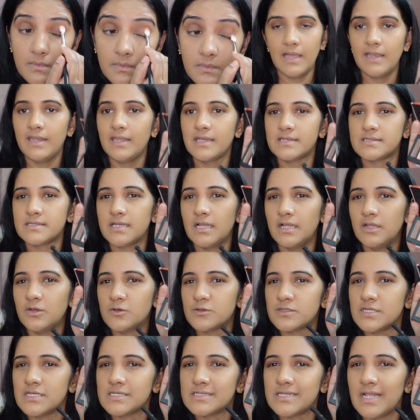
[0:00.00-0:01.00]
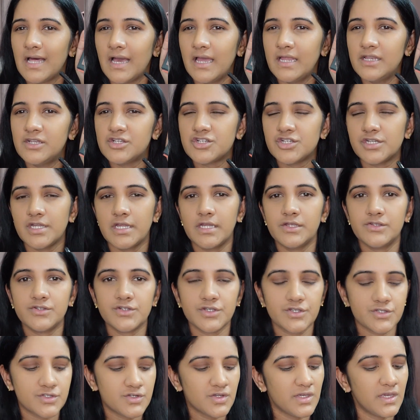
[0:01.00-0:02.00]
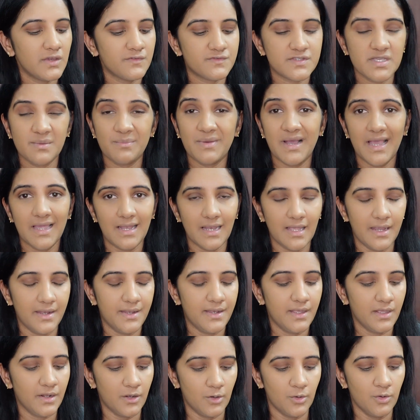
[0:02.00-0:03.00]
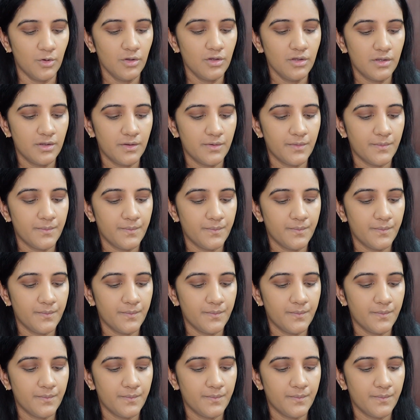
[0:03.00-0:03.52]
And next I'll use this light shade just to give some highlighting look.